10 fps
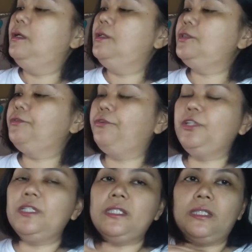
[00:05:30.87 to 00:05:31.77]
So for
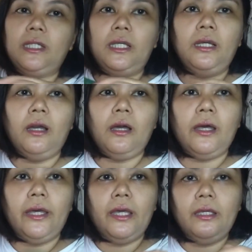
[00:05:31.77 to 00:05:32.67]
the string,
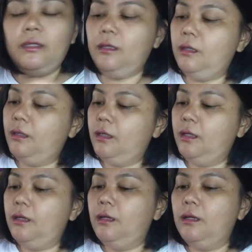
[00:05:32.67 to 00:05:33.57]
I
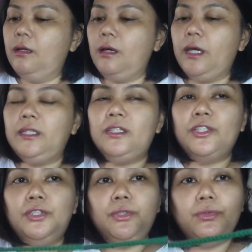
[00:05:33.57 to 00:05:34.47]

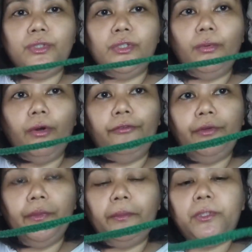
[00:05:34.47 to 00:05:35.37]
didn't use the one
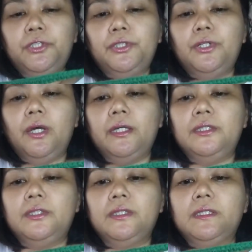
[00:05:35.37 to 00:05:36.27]
from the picture. I
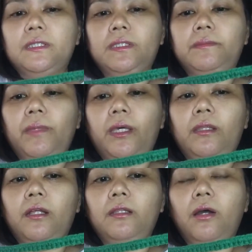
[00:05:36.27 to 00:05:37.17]
just made
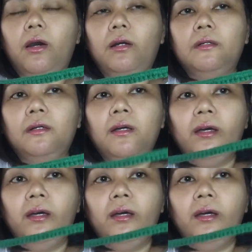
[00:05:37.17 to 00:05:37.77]
a long